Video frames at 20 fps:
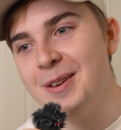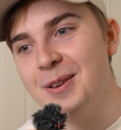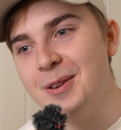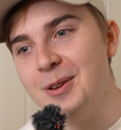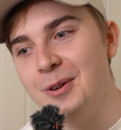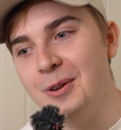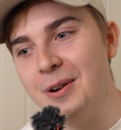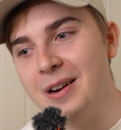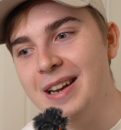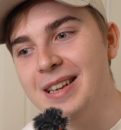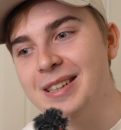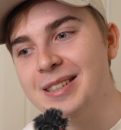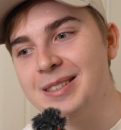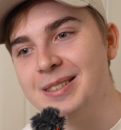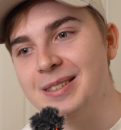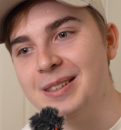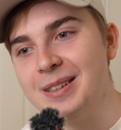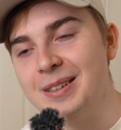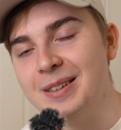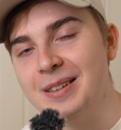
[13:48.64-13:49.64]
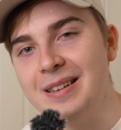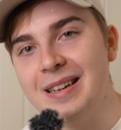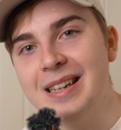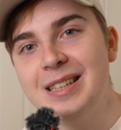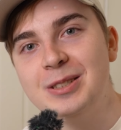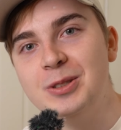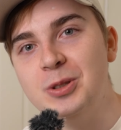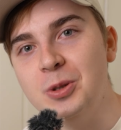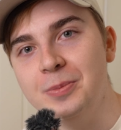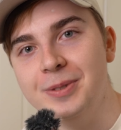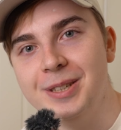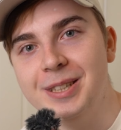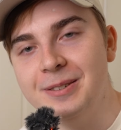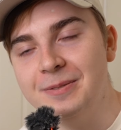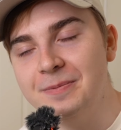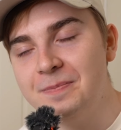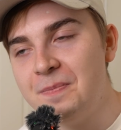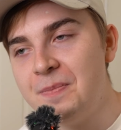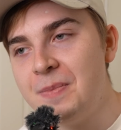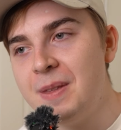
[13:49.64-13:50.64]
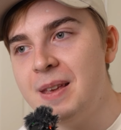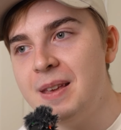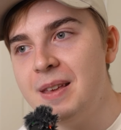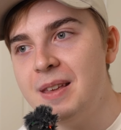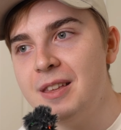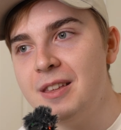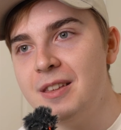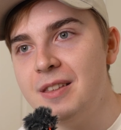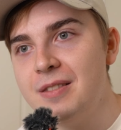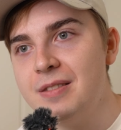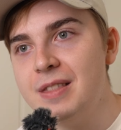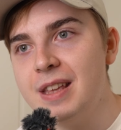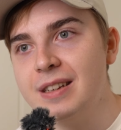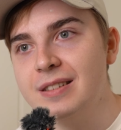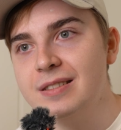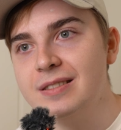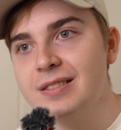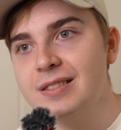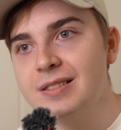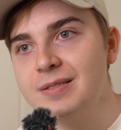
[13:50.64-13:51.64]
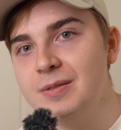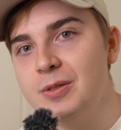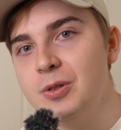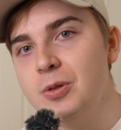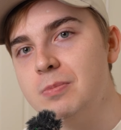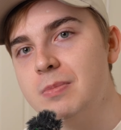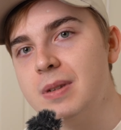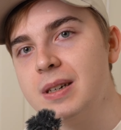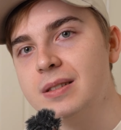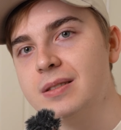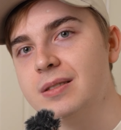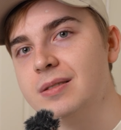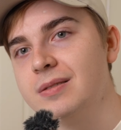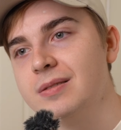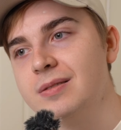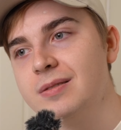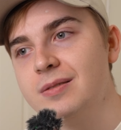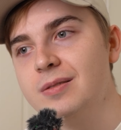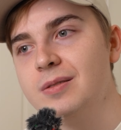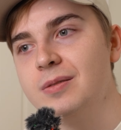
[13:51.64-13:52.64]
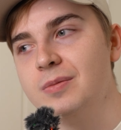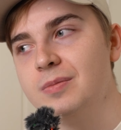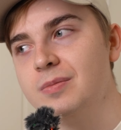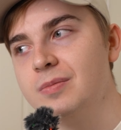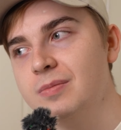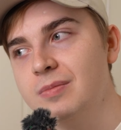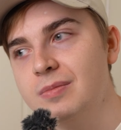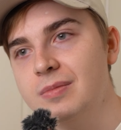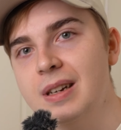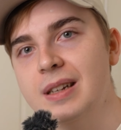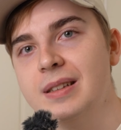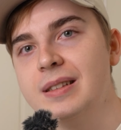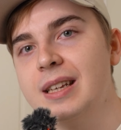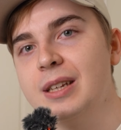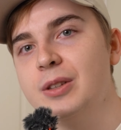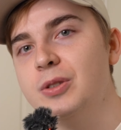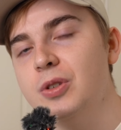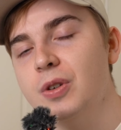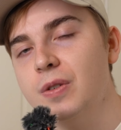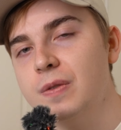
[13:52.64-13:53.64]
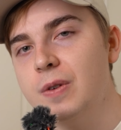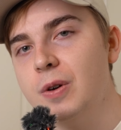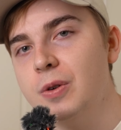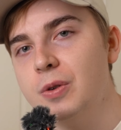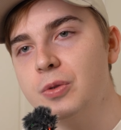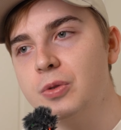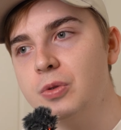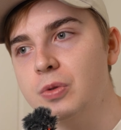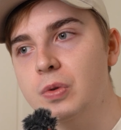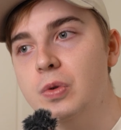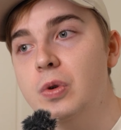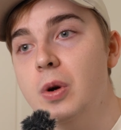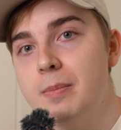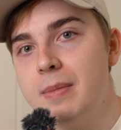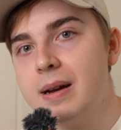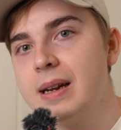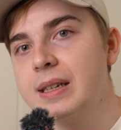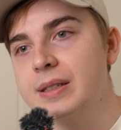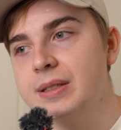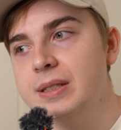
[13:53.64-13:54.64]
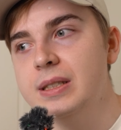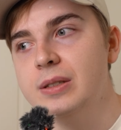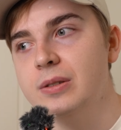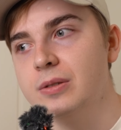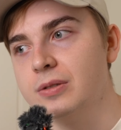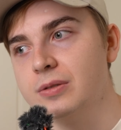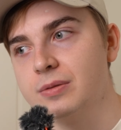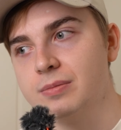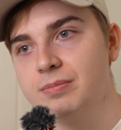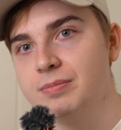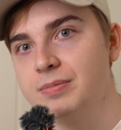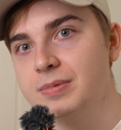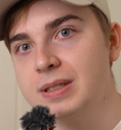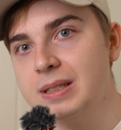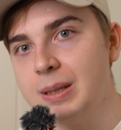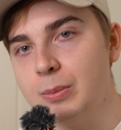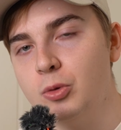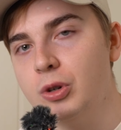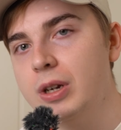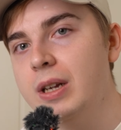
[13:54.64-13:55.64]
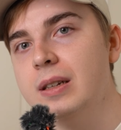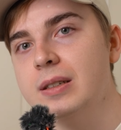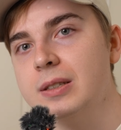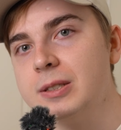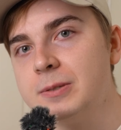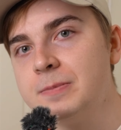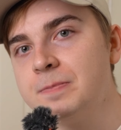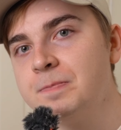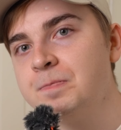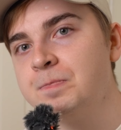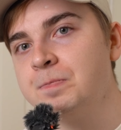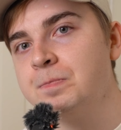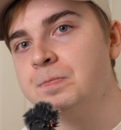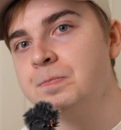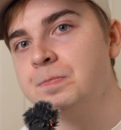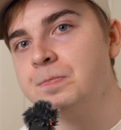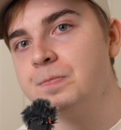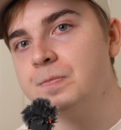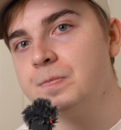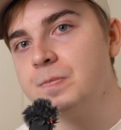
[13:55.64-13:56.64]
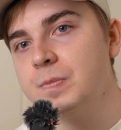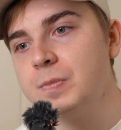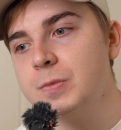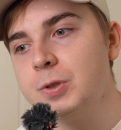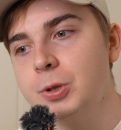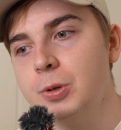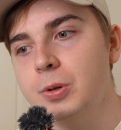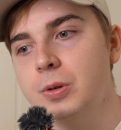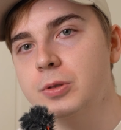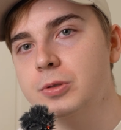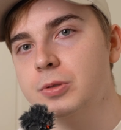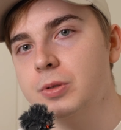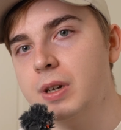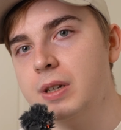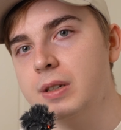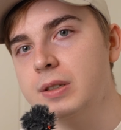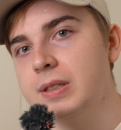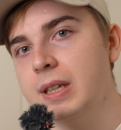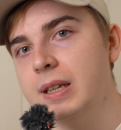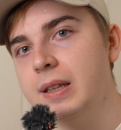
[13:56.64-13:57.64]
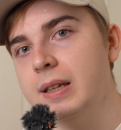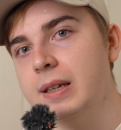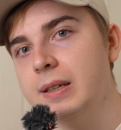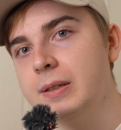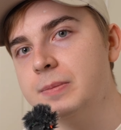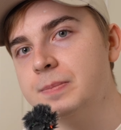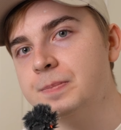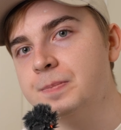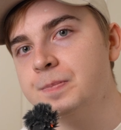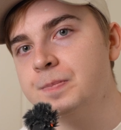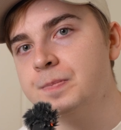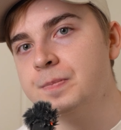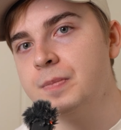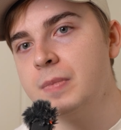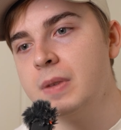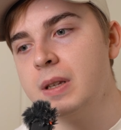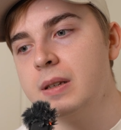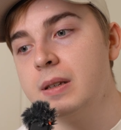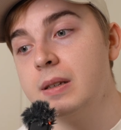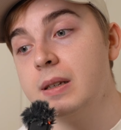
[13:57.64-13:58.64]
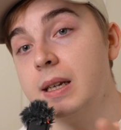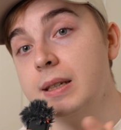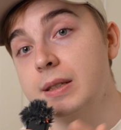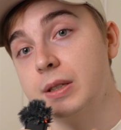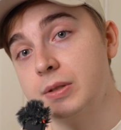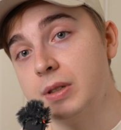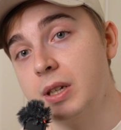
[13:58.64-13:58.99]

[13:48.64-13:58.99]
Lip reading: less zoomed in, then you might not get your photo to a magazine or somewhere else. So also understand that. As a